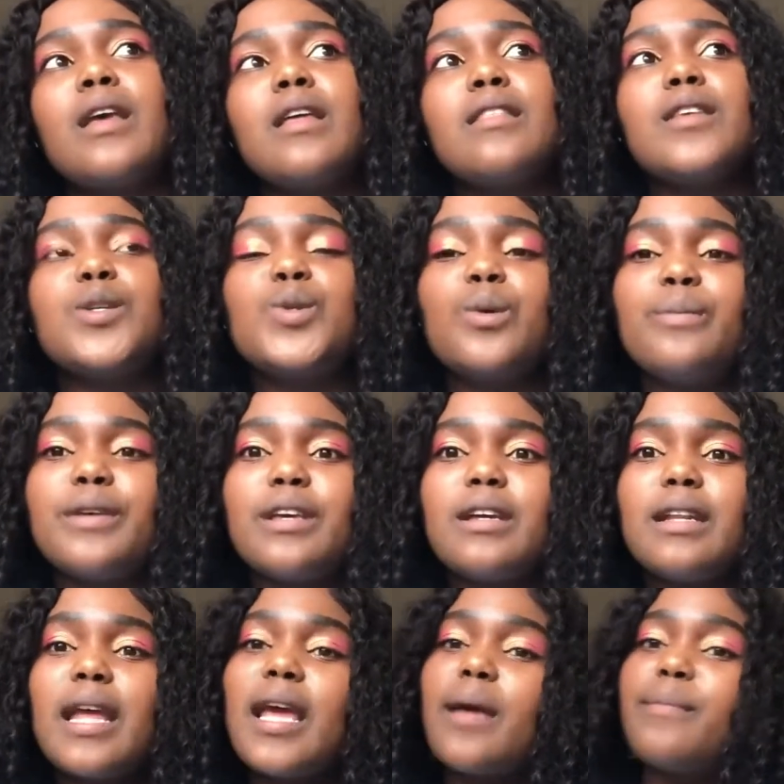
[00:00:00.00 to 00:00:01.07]
this will be a
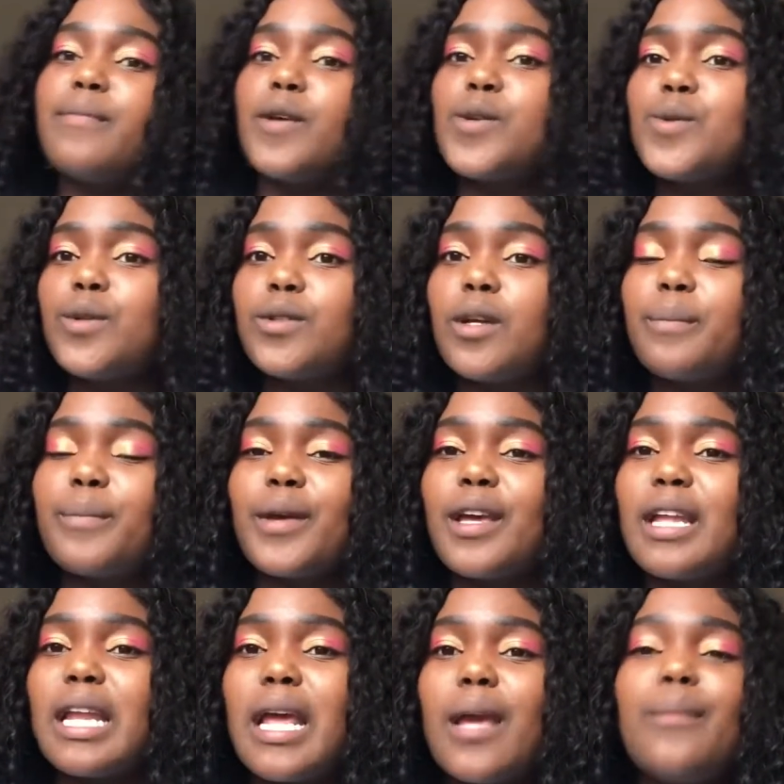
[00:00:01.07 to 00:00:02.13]
name, this will not be a
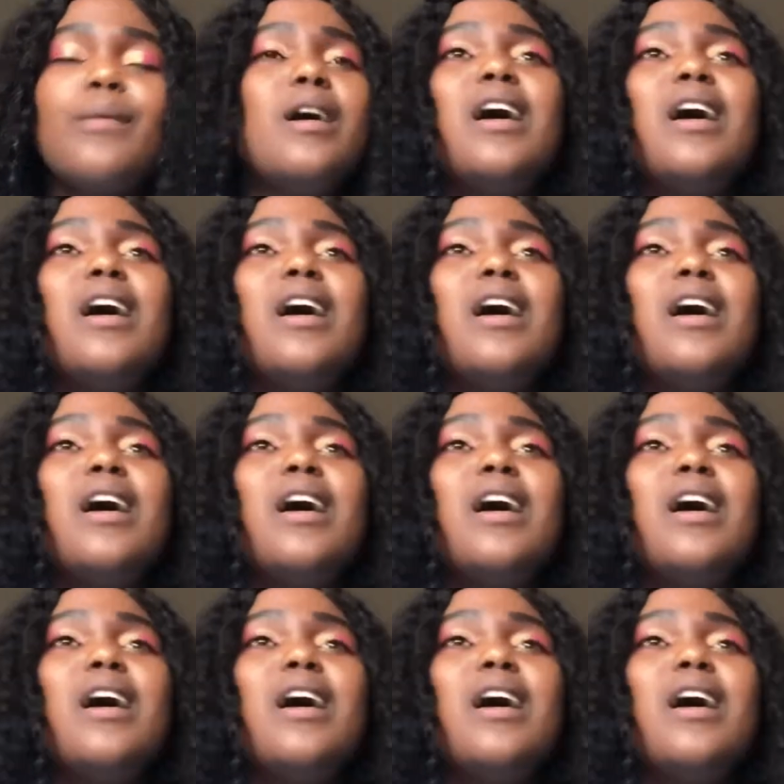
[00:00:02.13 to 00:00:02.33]
name.